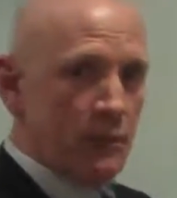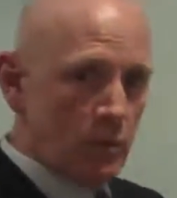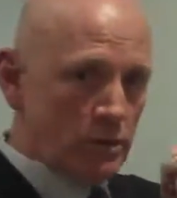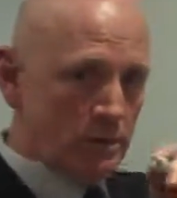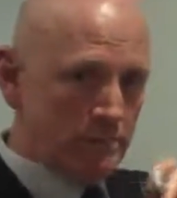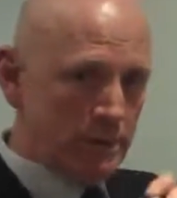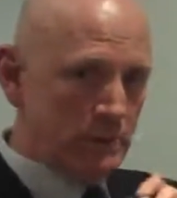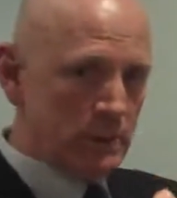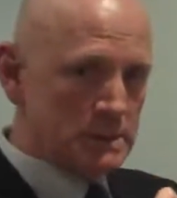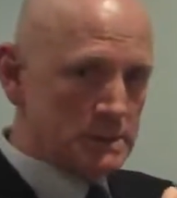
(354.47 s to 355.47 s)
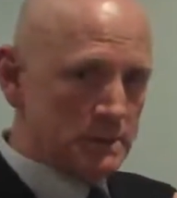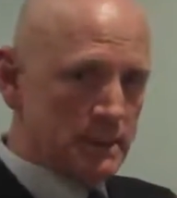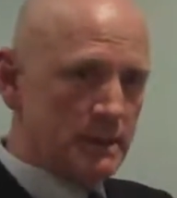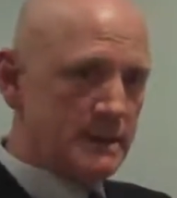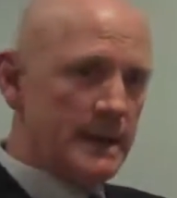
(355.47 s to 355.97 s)
One of the big ones in
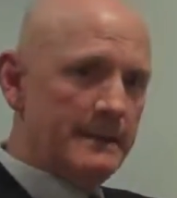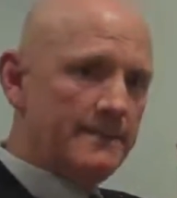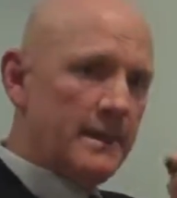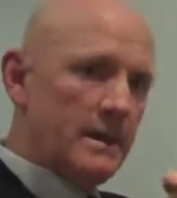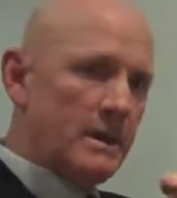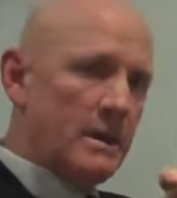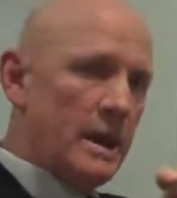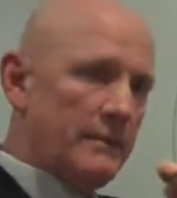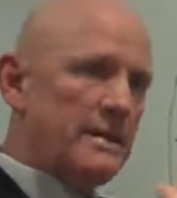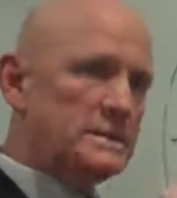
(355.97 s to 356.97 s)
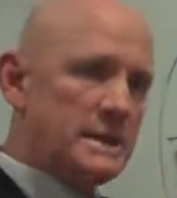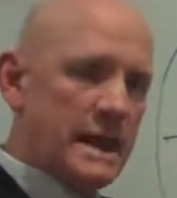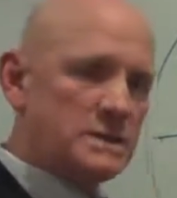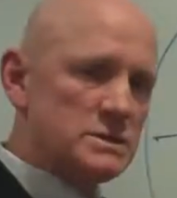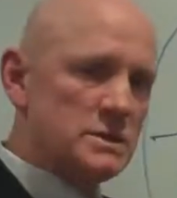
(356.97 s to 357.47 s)
there, and these are
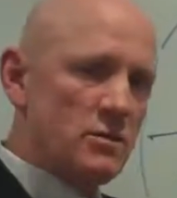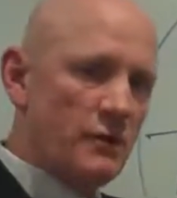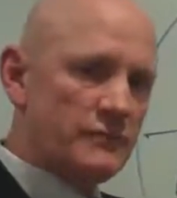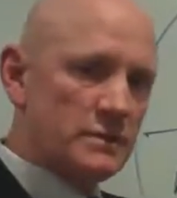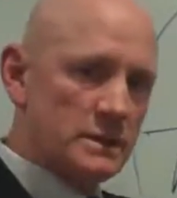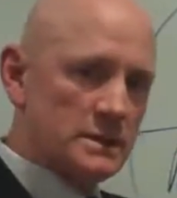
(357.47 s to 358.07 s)
actually often an